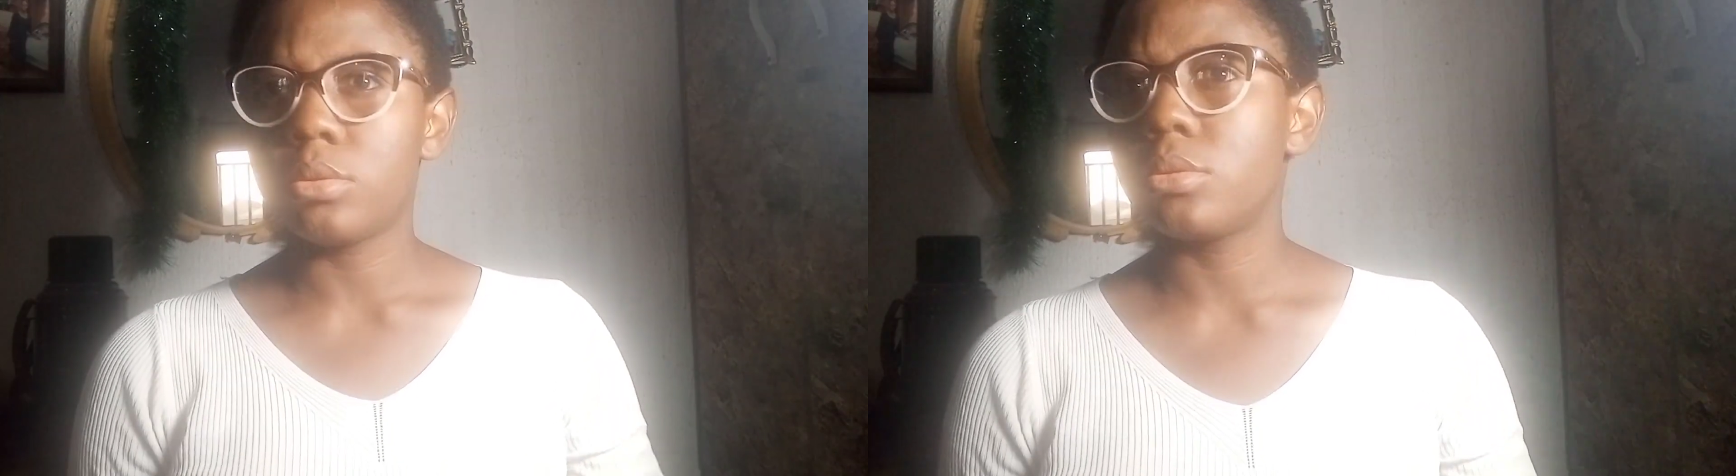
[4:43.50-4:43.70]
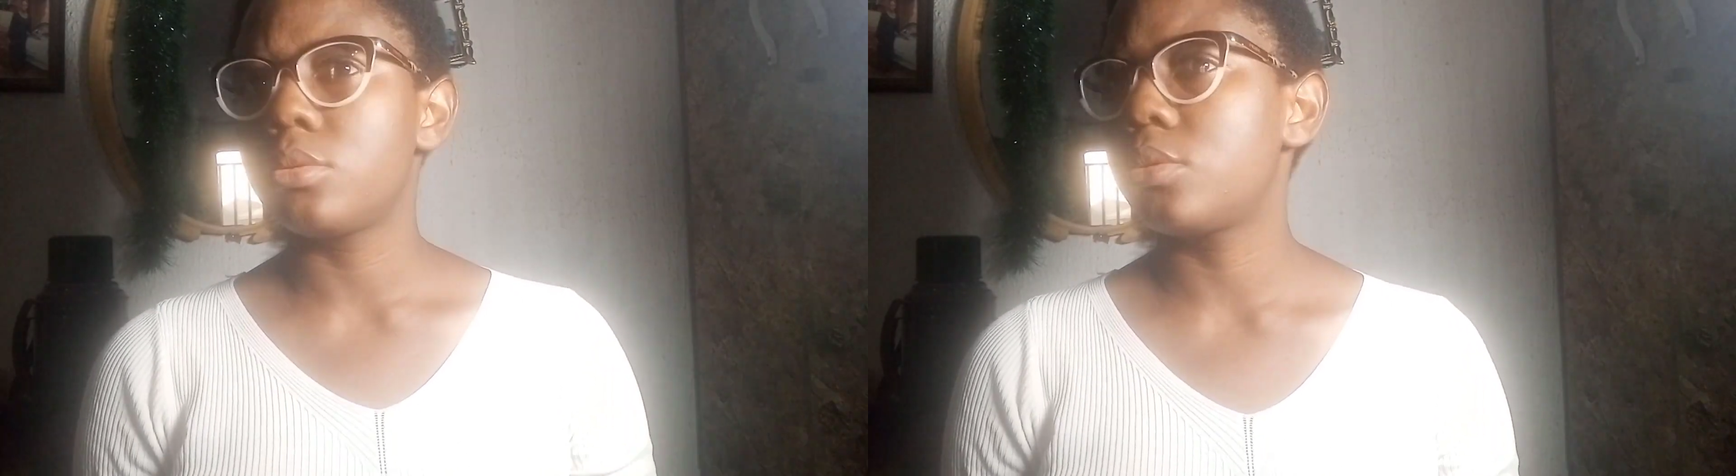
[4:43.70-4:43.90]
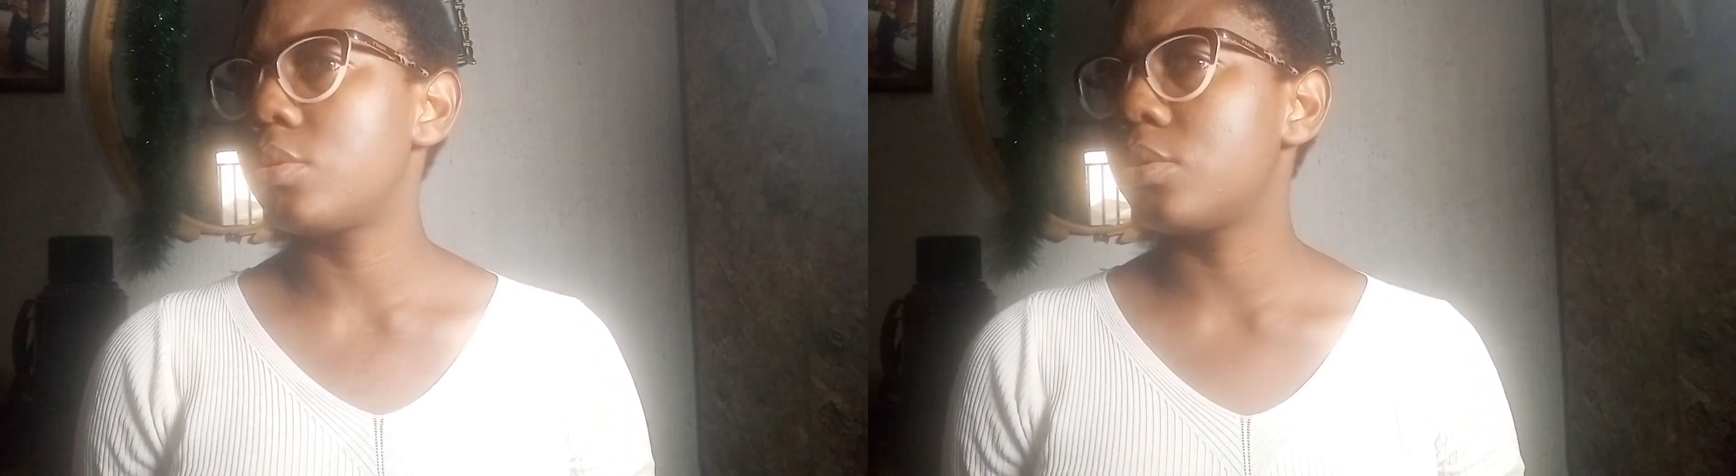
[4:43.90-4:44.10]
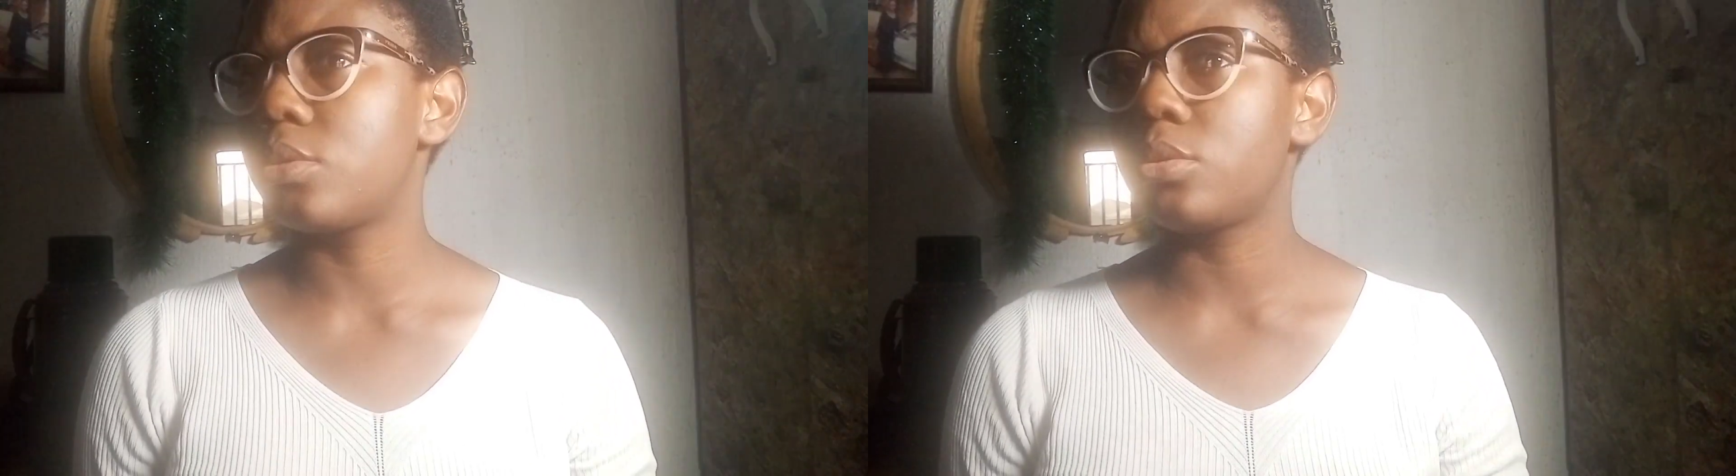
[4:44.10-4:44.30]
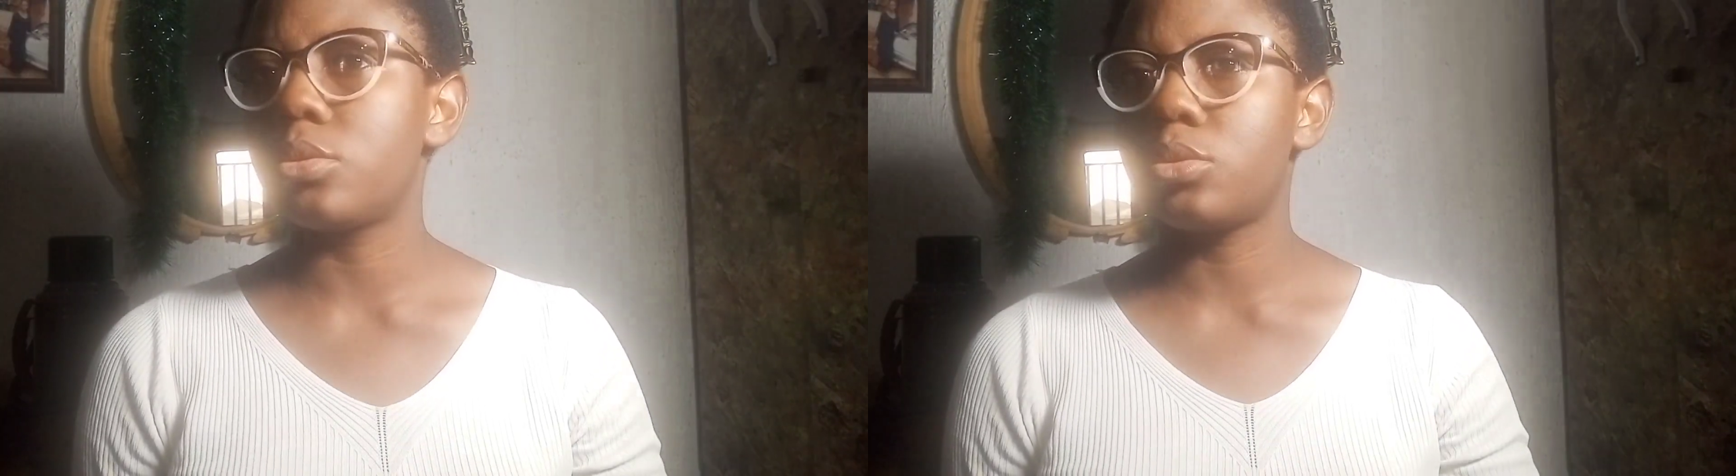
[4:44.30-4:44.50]
am
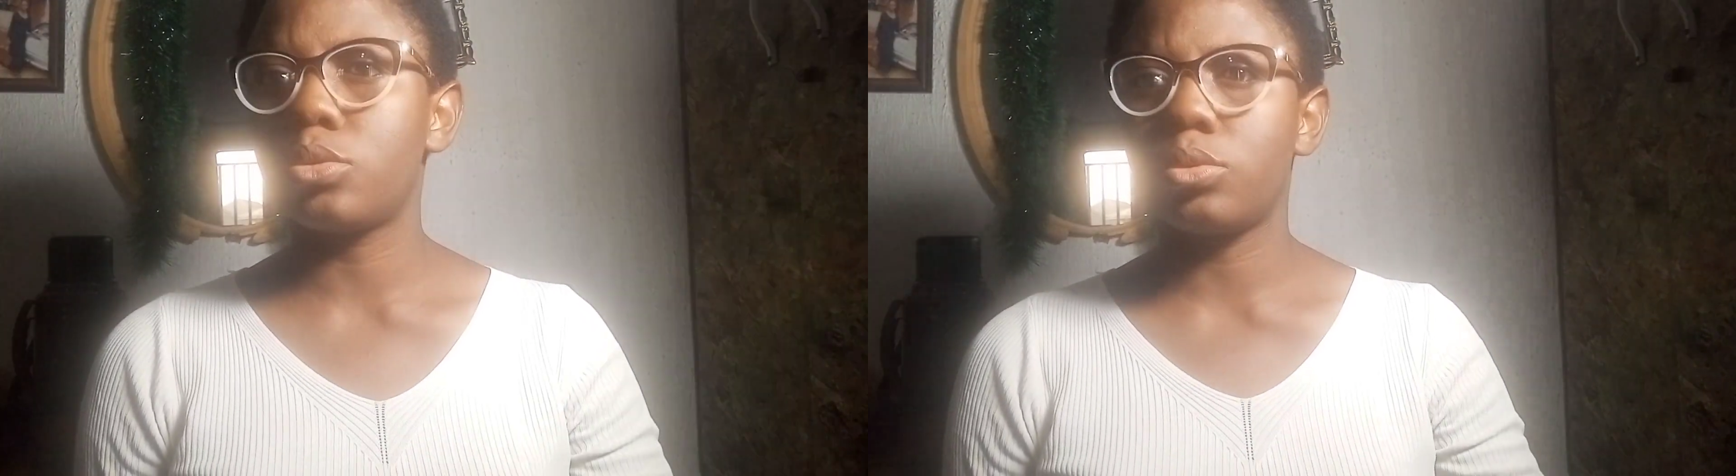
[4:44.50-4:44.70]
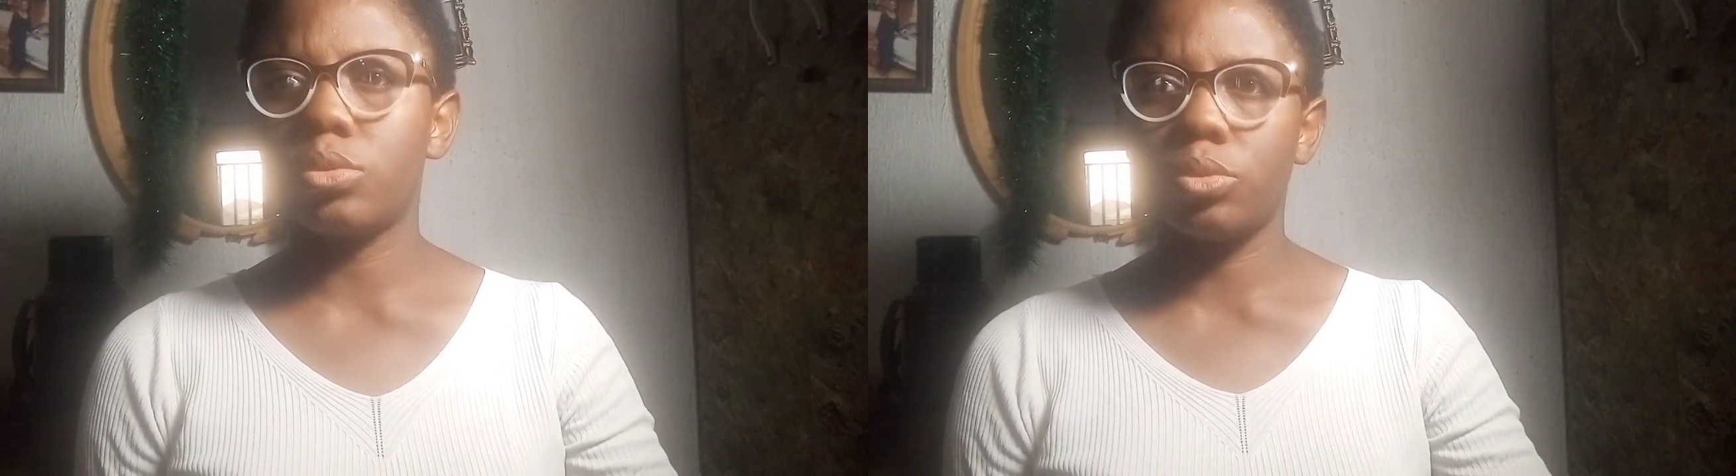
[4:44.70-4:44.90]
proud of,